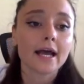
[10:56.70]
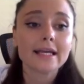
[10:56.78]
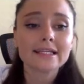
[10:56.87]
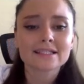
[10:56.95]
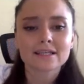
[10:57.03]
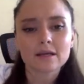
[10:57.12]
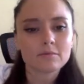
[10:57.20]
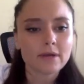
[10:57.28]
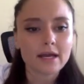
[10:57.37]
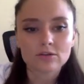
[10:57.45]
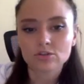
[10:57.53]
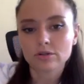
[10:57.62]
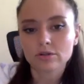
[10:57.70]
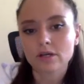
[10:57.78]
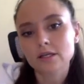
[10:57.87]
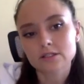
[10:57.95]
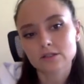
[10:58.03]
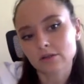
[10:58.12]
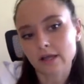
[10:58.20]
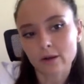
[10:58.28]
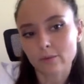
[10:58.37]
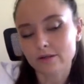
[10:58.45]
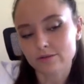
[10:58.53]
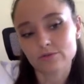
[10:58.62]
it can be actually, it's not
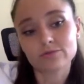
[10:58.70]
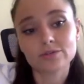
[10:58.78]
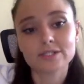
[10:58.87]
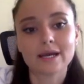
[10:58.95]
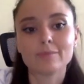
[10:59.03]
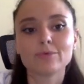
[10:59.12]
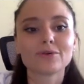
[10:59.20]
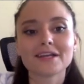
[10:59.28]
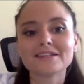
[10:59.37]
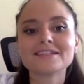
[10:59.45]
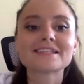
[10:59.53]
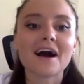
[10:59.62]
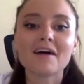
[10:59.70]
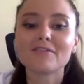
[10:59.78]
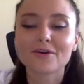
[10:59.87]
like 1 to 3 step. You can discover